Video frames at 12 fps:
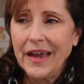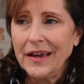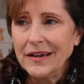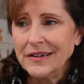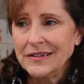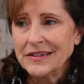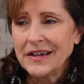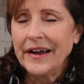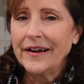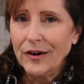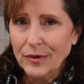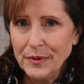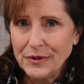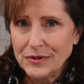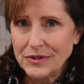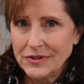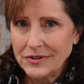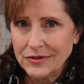And I
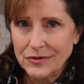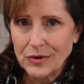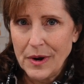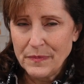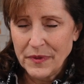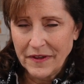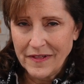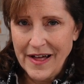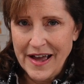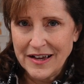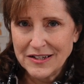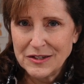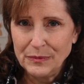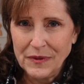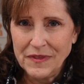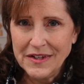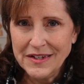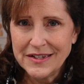almost dropped the class,
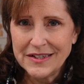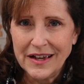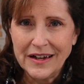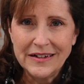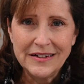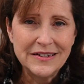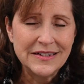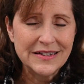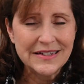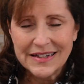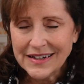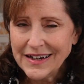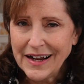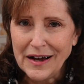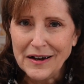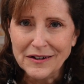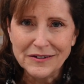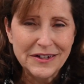but then decided to stick it
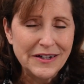out,